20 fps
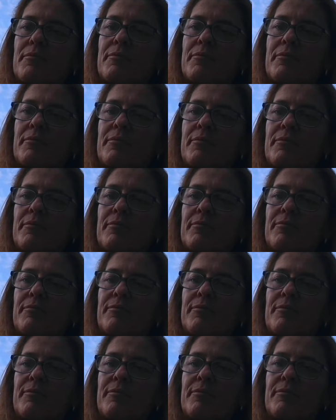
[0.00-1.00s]

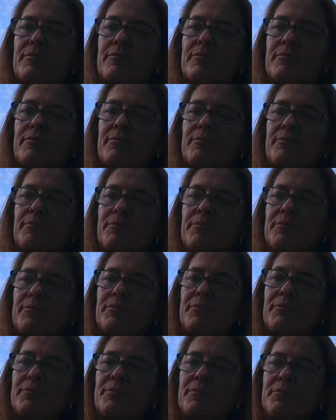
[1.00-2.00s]

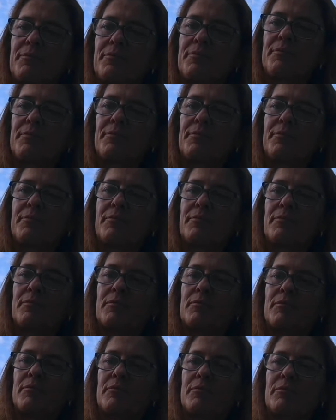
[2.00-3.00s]

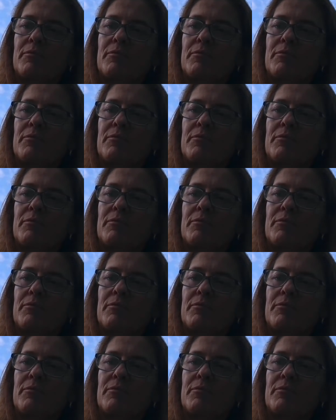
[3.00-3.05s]
(not speaking)